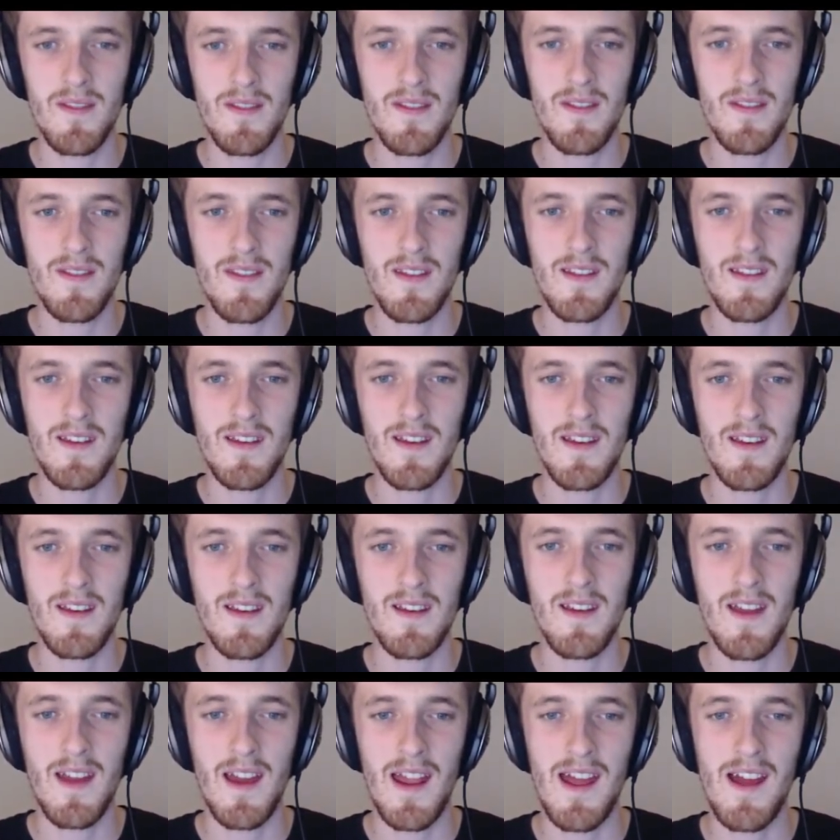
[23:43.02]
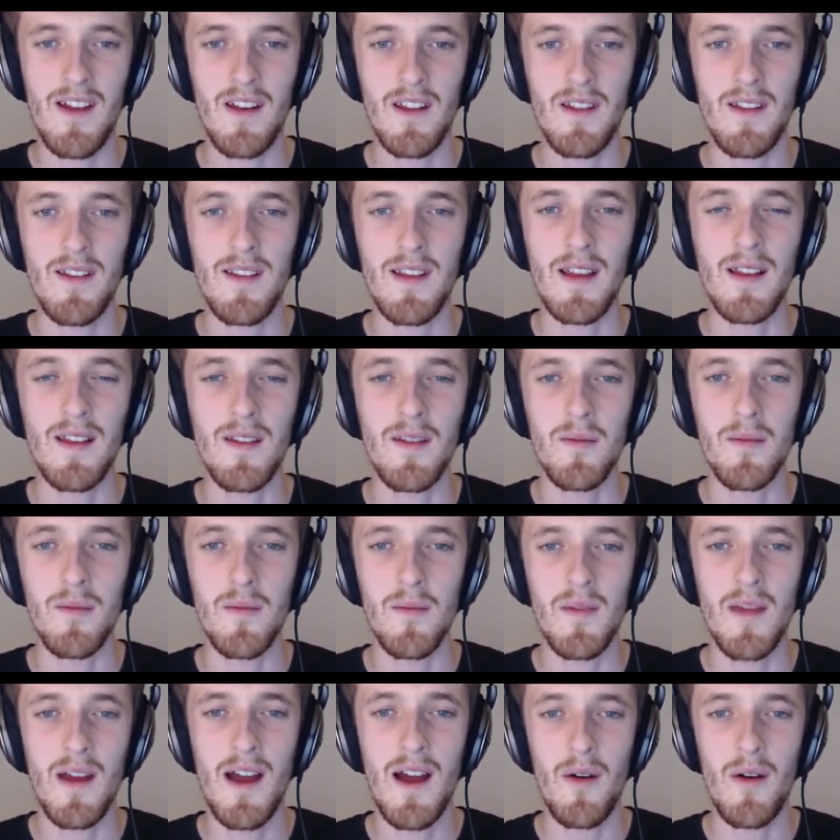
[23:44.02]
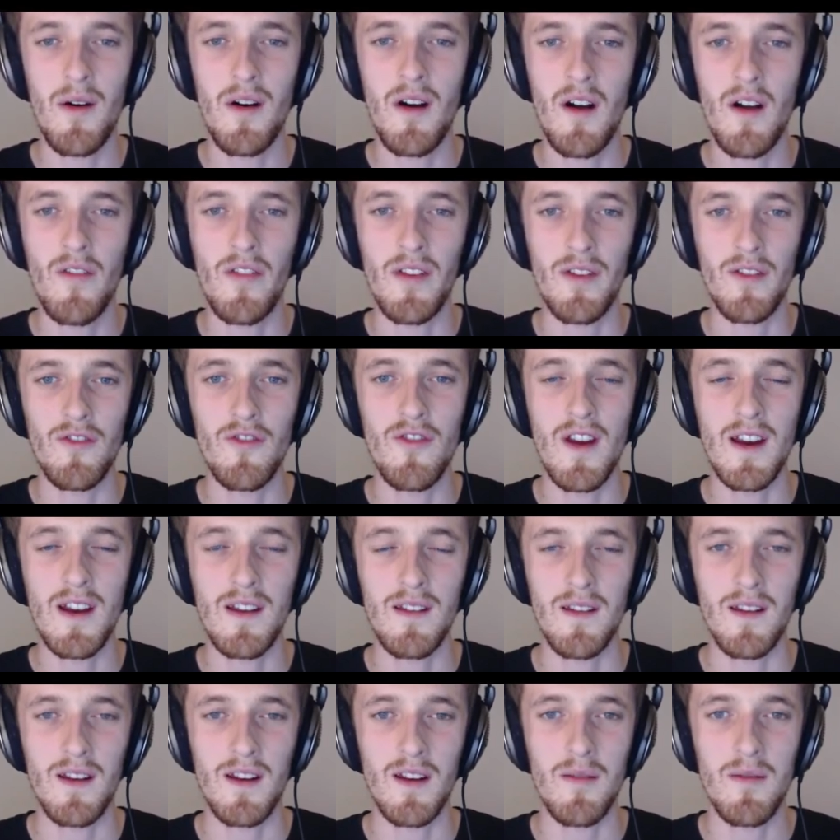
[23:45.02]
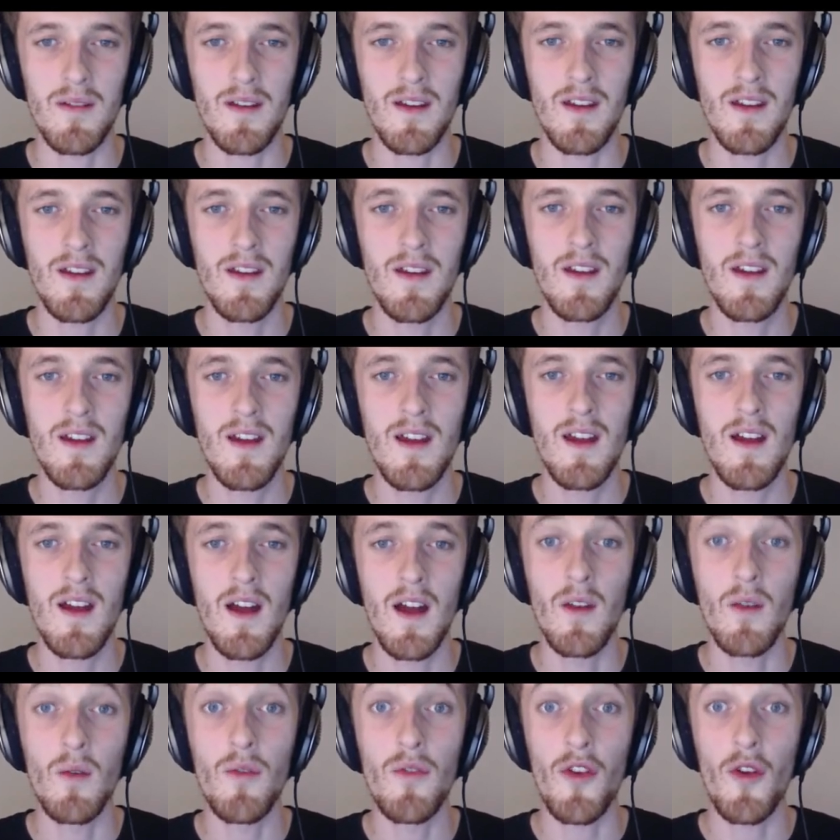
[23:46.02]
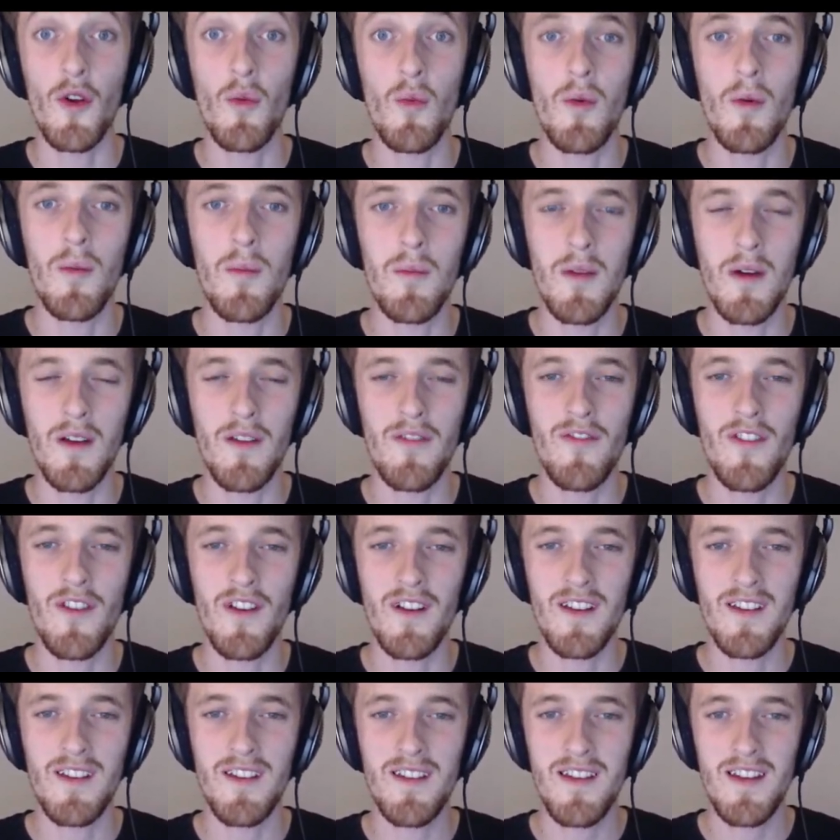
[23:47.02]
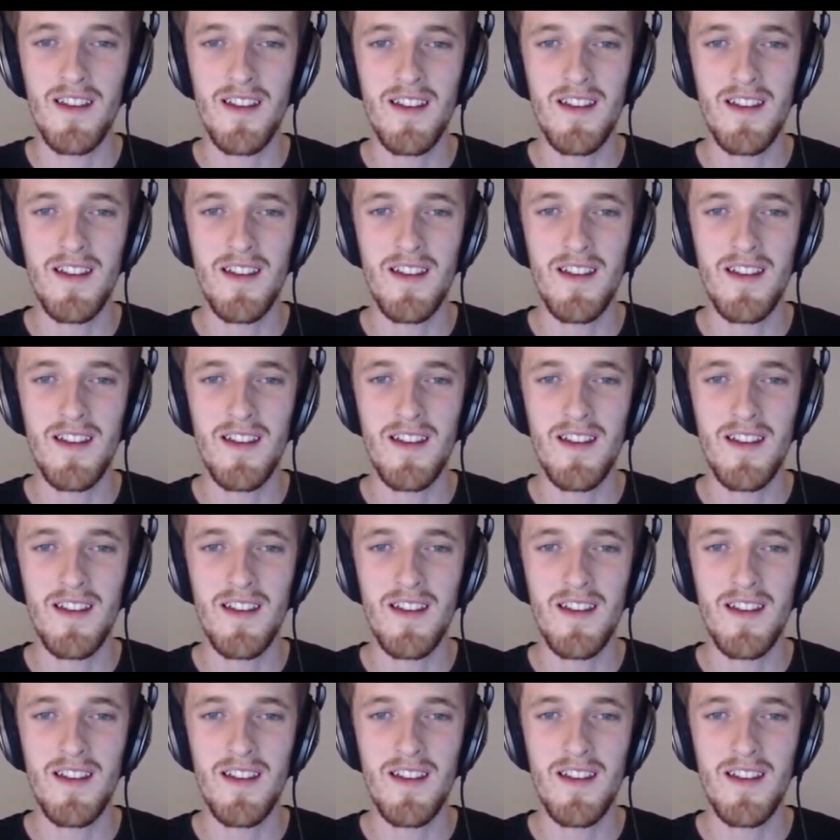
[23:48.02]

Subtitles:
Let's go out and see how hard these trainers are going to be, and also what my first